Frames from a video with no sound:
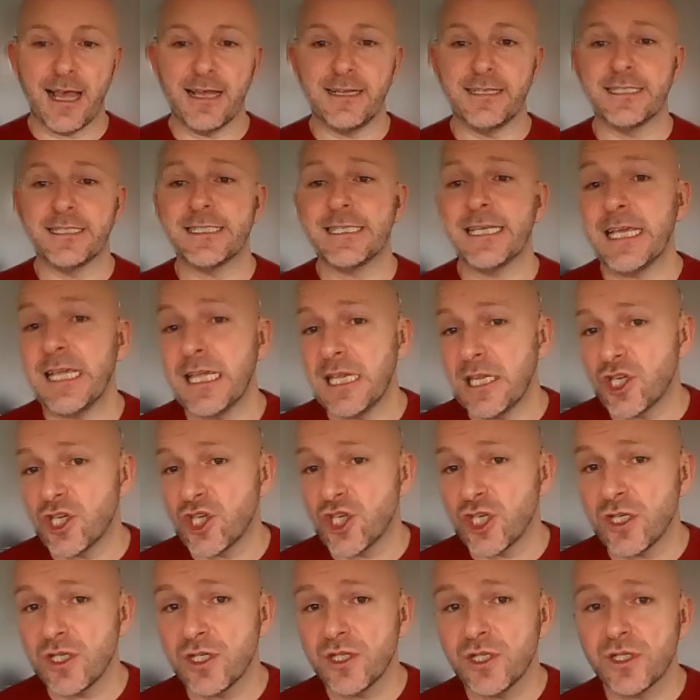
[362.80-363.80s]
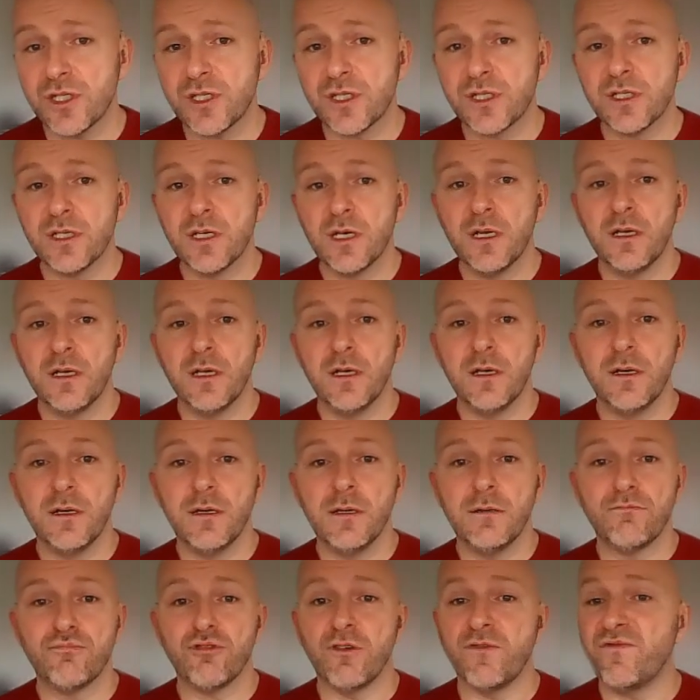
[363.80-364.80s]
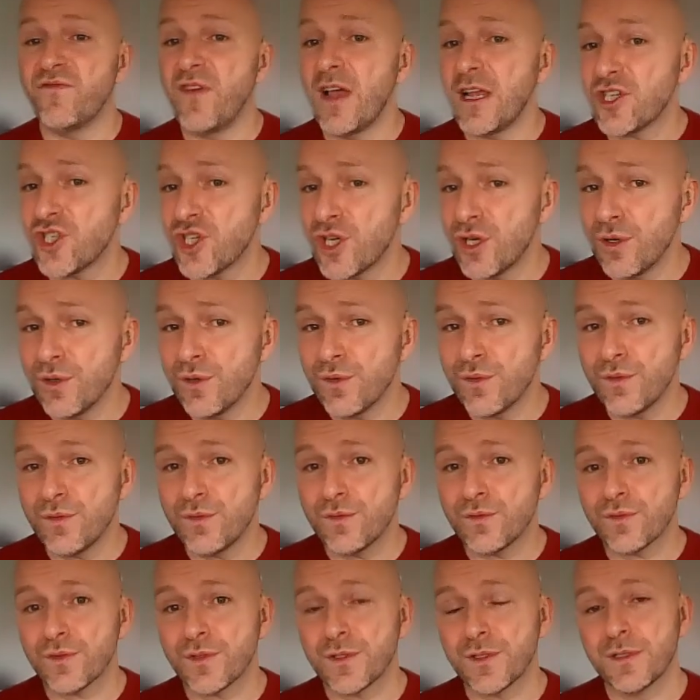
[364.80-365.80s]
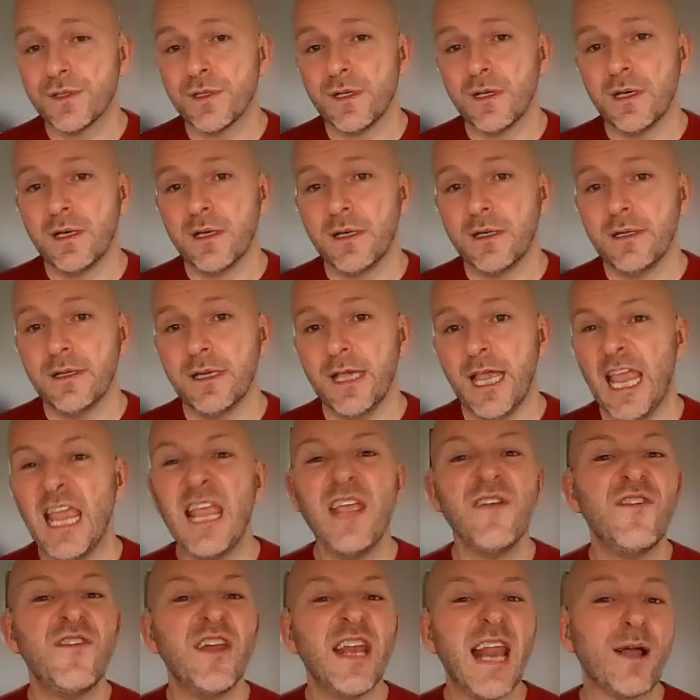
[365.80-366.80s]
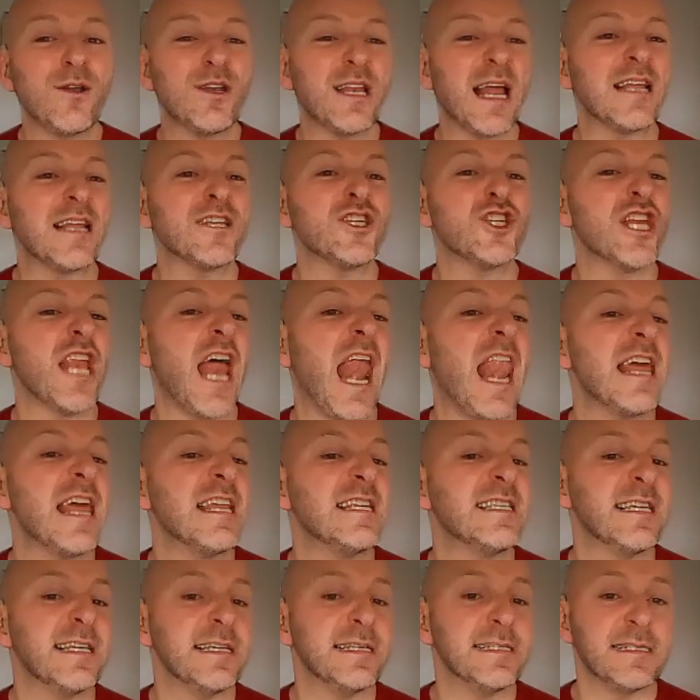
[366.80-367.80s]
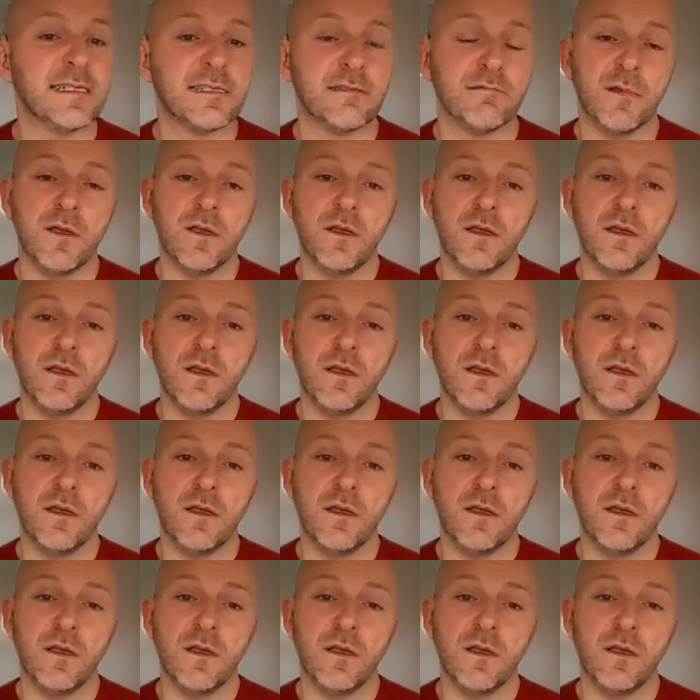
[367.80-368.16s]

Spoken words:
as teachers, professionals, even our nationalities.